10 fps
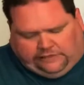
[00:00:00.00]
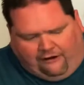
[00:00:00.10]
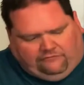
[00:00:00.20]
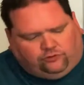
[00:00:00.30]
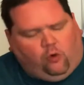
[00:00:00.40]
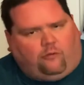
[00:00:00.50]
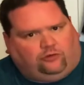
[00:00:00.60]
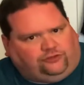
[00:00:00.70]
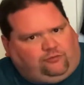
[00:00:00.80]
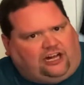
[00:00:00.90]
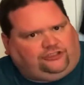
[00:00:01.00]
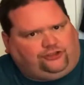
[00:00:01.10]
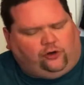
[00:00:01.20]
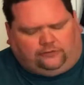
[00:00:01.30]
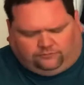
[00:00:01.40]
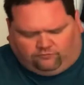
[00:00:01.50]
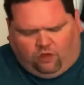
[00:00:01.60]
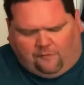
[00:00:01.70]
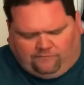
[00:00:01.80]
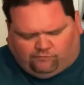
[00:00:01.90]
if you want more spice to it,
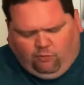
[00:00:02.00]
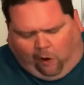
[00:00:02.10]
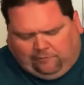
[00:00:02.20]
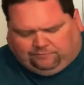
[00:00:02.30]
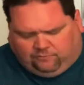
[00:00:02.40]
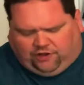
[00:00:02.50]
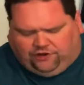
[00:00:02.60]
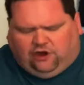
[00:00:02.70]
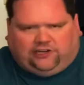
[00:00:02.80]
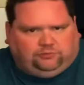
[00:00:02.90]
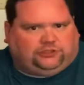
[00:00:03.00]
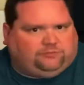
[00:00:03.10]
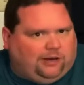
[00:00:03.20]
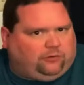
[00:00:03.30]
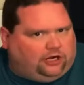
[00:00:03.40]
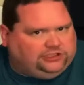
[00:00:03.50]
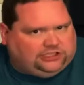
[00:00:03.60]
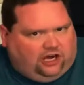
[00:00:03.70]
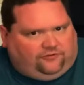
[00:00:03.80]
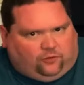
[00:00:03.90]
you're gonna have to put some pepper on it
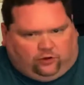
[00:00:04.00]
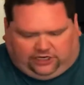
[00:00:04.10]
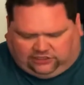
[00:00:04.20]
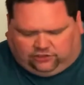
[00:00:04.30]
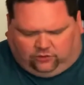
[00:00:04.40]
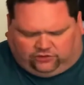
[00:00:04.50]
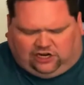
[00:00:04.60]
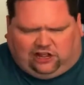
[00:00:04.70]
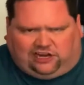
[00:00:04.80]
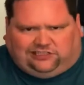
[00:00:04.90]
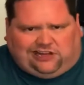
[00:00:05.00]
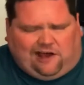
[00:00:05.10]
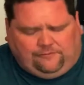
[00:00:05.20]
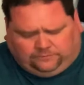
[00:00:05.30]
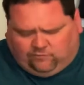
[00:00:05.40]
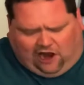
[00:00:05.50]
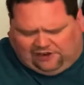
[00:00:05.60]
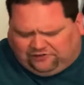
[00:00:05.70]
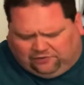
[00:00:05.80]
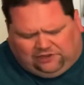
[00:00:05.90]
yourself, or get the North Carolina style. I
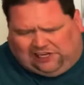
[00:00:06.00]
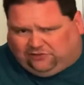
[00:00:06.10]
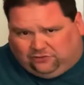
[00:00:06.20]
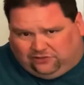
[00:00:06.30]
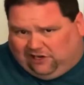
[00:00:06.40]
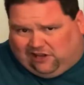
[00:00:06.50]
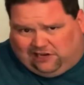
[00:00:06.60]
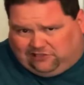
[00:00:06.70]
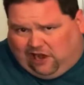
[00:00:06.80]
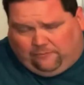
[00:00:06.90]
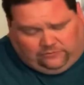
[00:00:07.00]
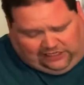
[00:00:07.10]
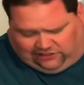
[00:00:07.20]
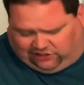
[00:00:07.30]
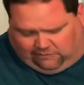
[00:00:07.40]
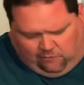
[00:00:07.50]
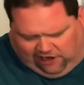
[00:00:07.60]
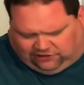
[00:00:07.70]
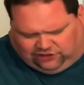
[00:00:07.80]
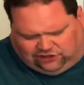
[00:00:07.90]
don't like the North Carolina style. Like I said, it's
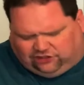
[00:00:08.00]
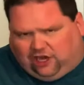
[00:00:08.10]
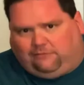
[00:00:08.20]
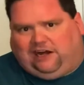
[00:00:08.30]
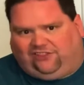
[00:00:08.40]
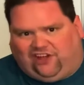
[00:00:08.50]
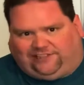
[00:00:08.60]
just not my thing.